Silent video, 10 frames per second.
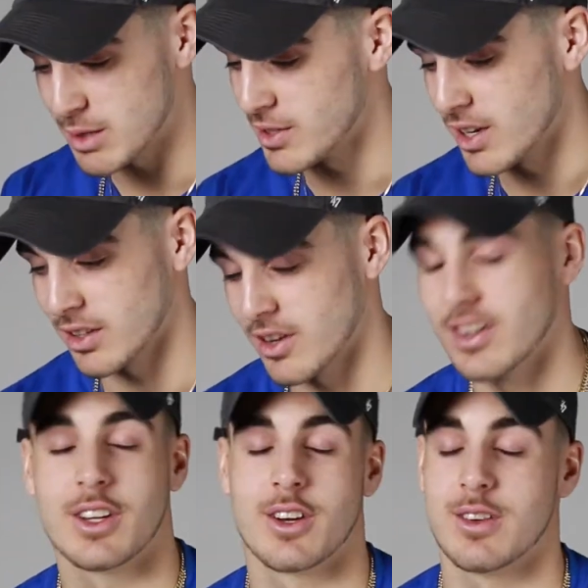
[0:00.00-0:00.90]
been a
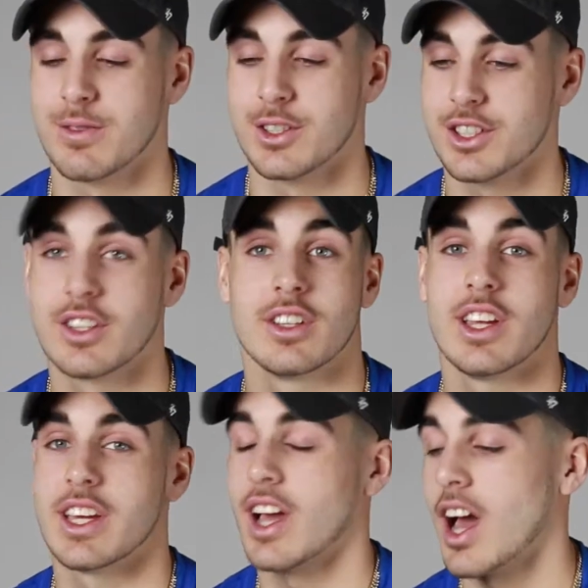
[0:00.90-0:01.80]
learning curve for sure.
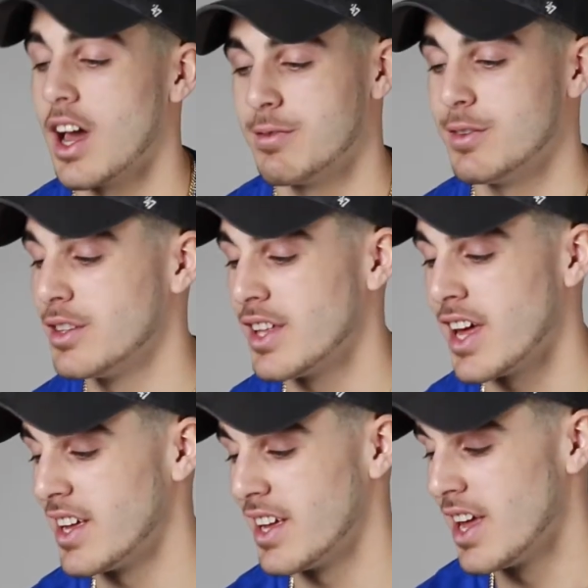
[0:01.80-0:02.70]
Like I feel
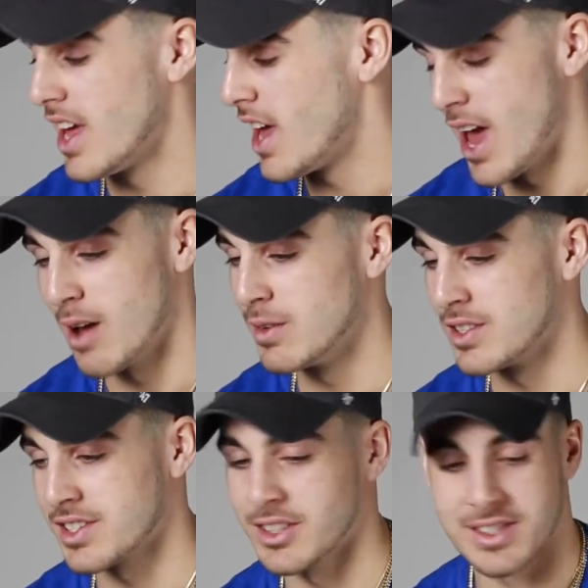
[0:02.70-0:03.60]
that every
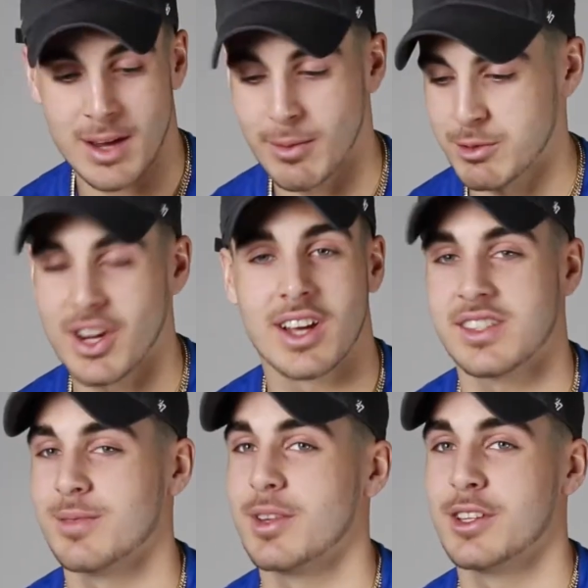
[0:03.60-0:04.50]
single time I'm trying
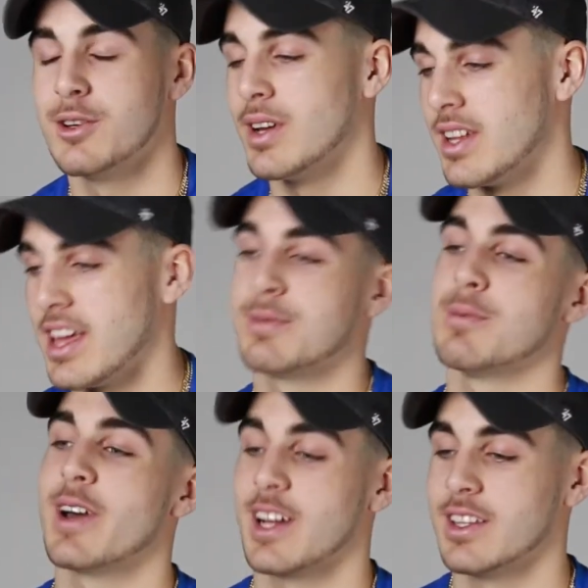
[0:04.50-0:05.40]
something new, it hits me
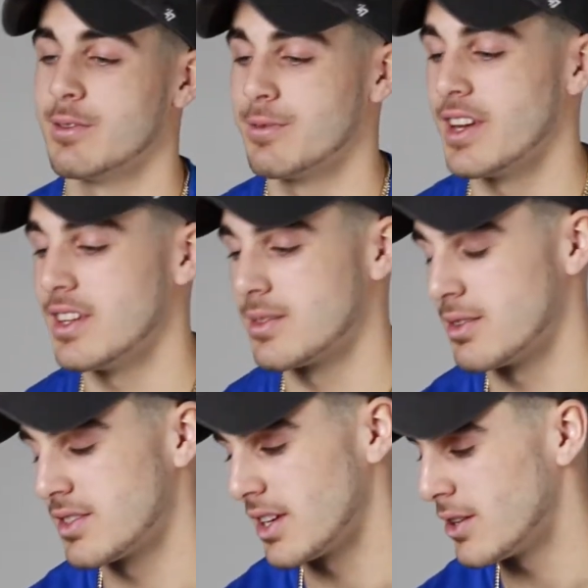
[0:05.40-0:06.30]
back in the face. Where
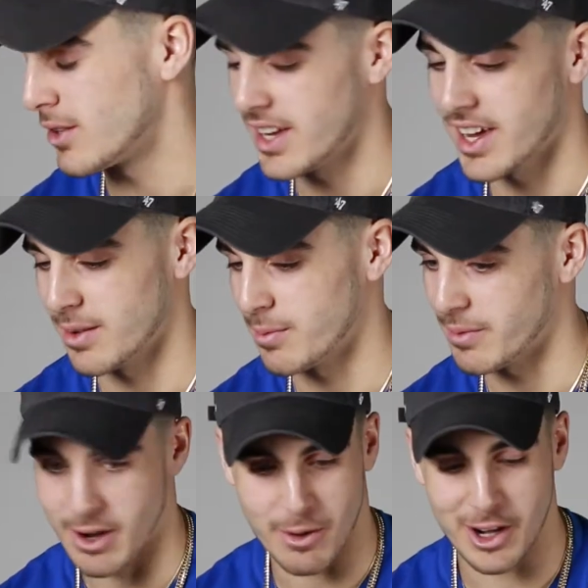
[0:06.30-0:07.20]
it's like, okay,
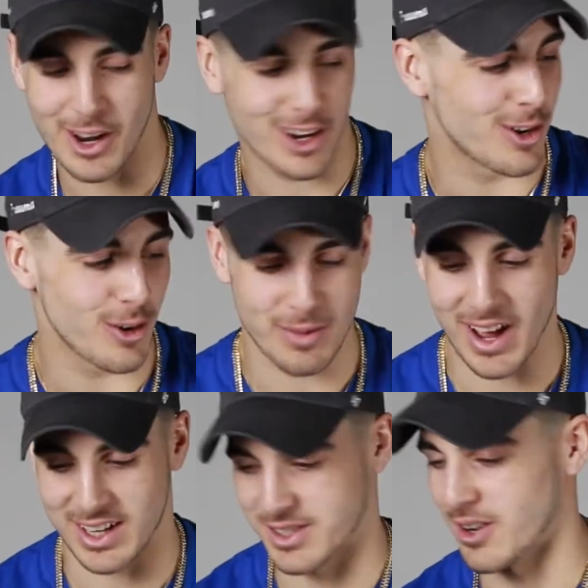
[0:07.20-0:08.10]
here I gotta go
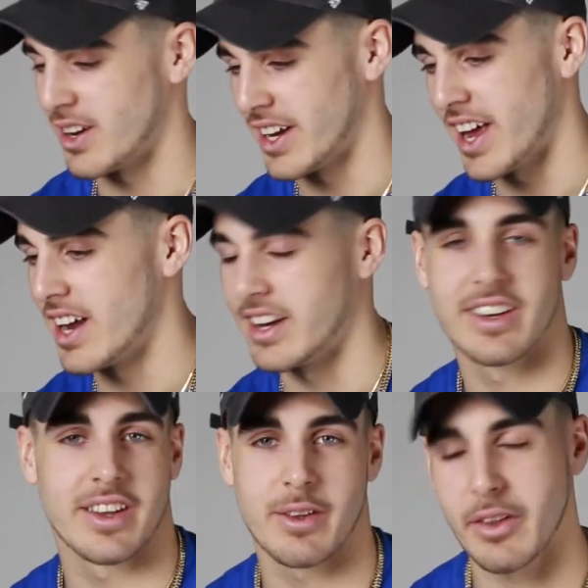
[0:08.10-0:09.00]
back, start again.
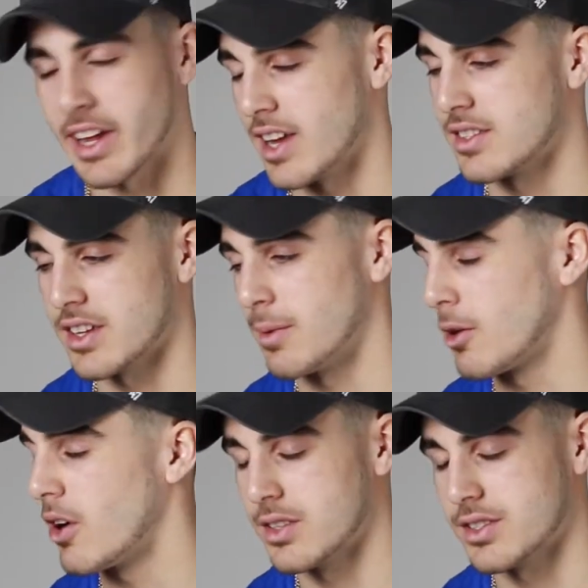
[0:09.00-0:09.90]
Hmm, like I say, I'm
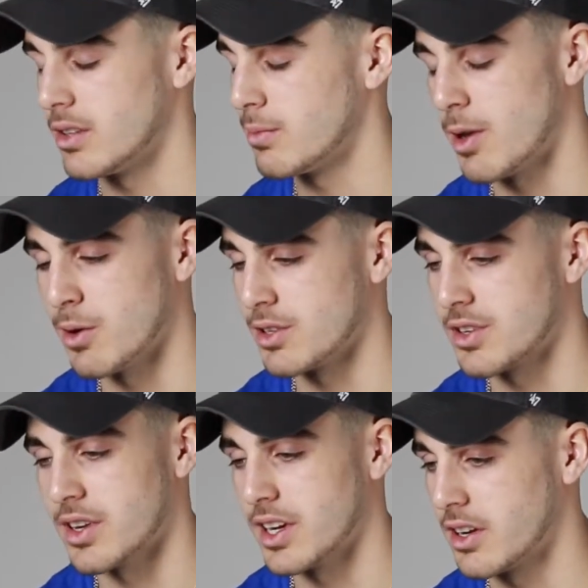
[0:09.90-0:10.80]
constantly my worst
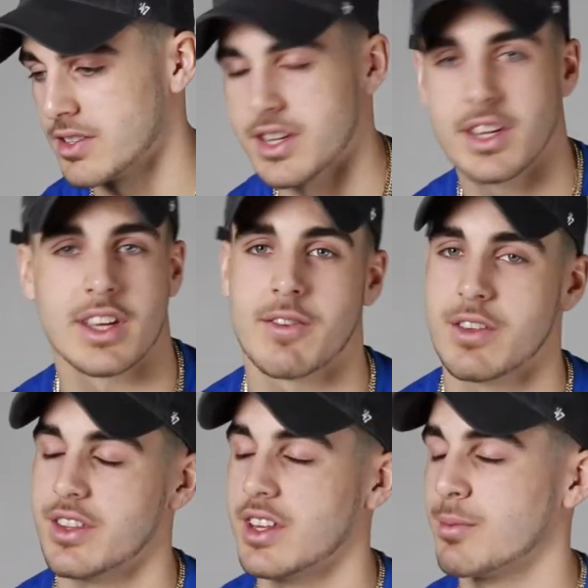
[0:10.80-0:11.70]
critic, critiquing
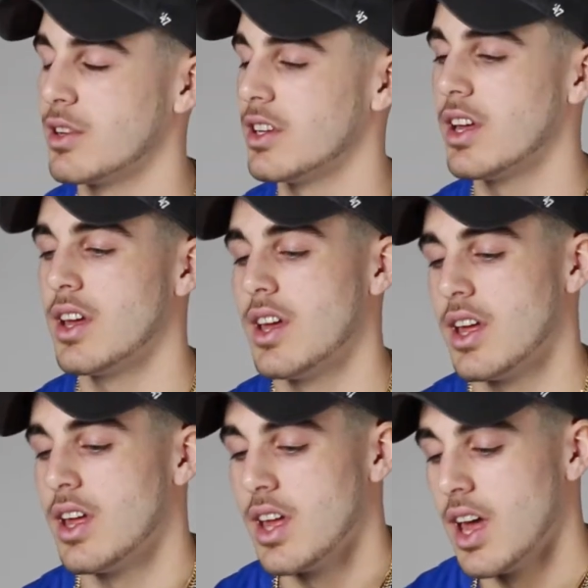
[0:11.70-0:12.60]
everything. But
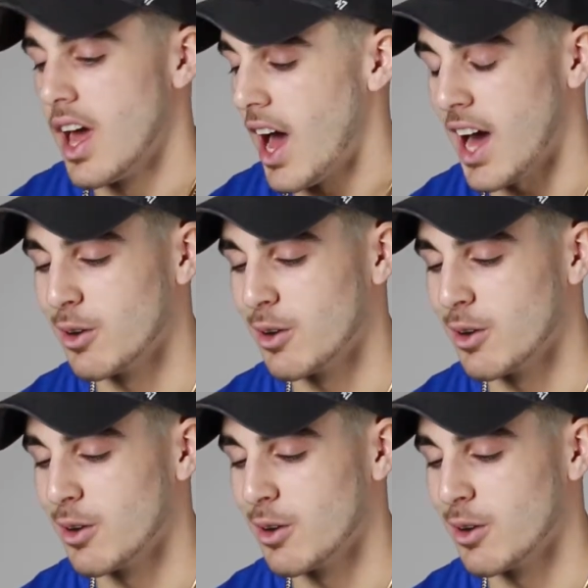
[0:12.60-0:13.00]
I